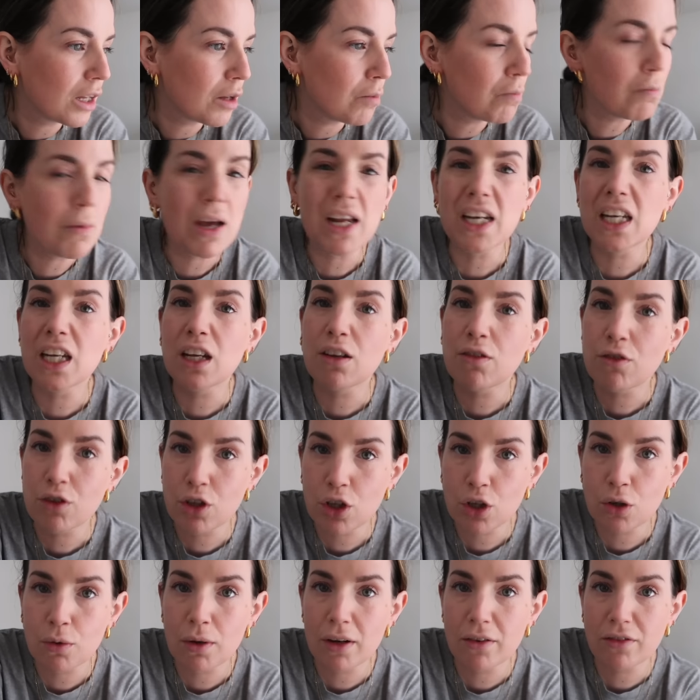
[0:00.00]
Many of
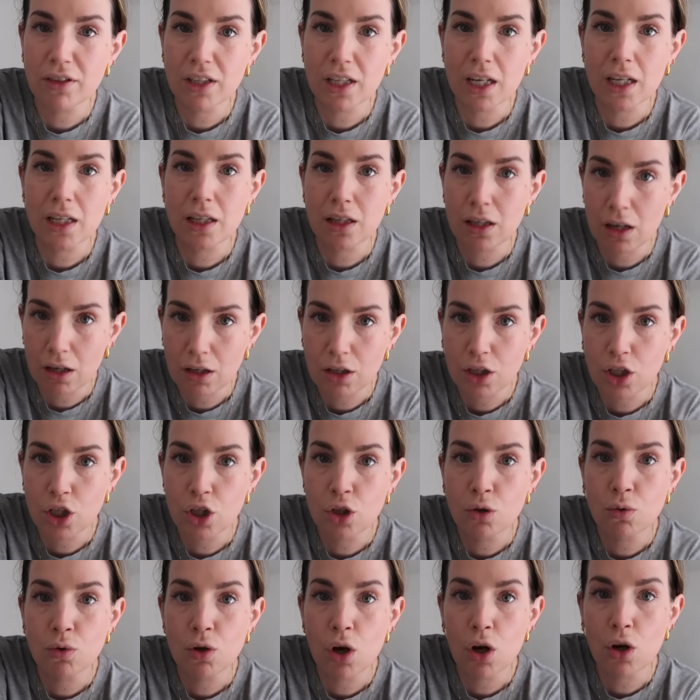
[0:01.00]
you have said that
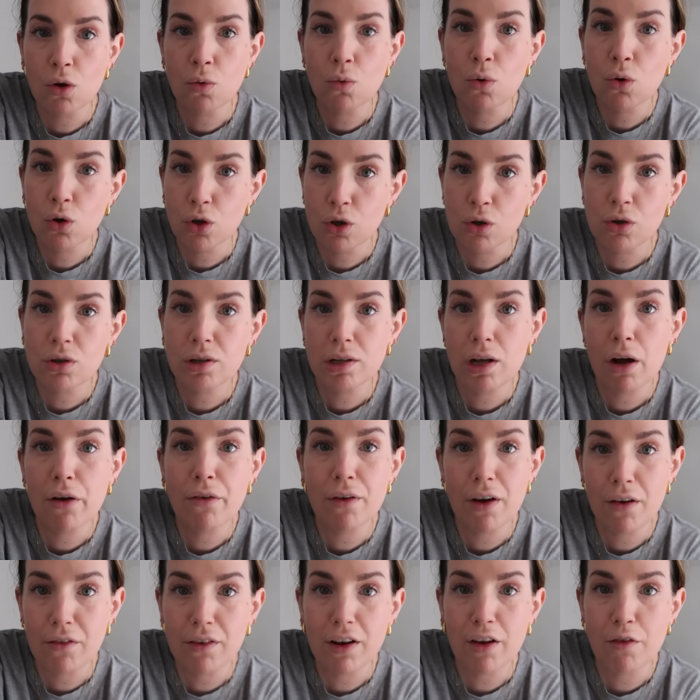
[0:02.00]
you know or
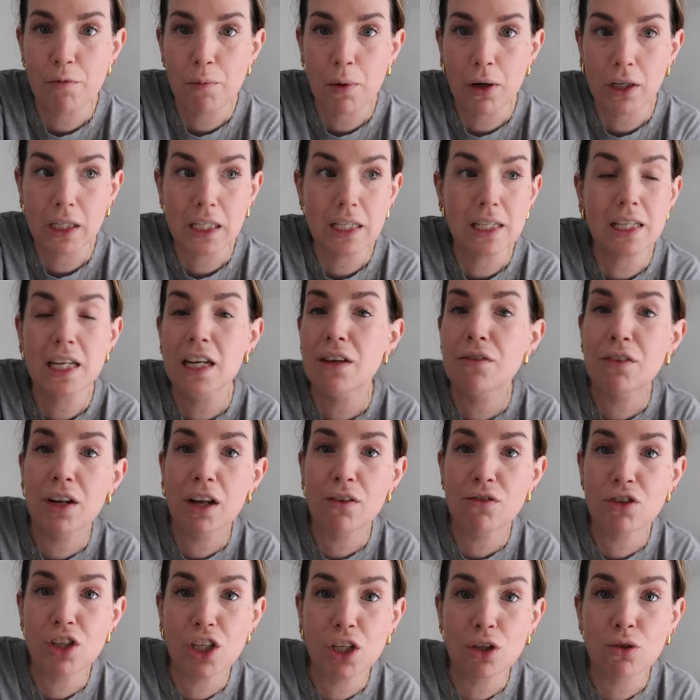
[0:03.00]
yourself have left buggies, even
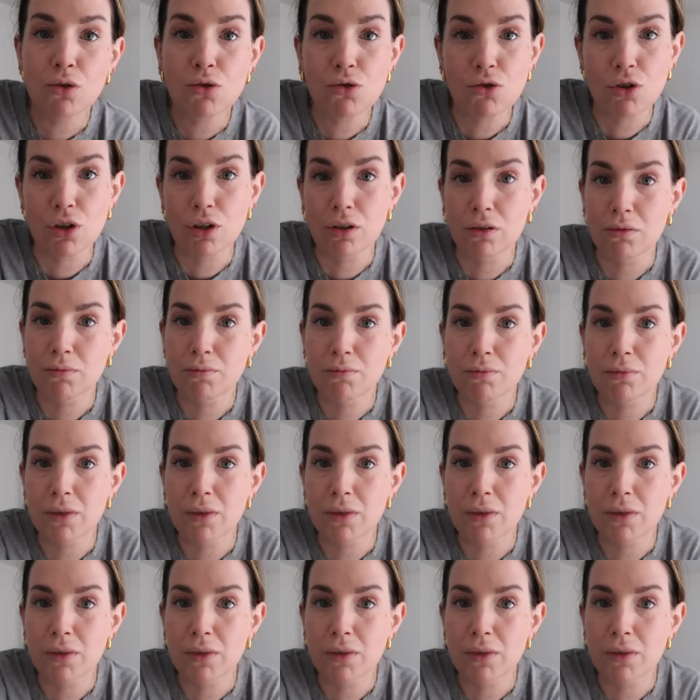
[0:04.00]
left children